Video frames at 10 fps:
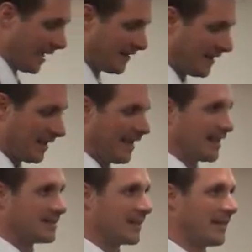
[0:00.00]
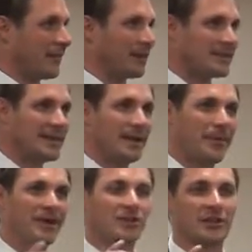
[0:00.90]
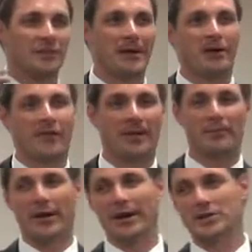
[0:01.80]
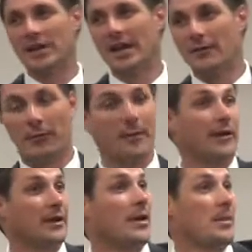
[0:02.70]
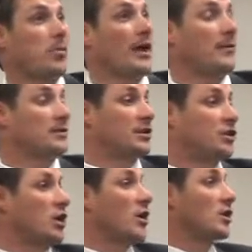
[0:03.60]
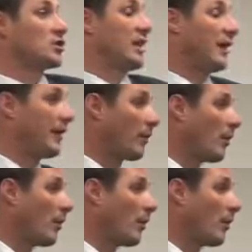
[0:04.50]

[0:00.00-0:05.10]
In the, and uh, they went to take pictures of the Marathon Bridge. When we were getting ready to plant the church down there,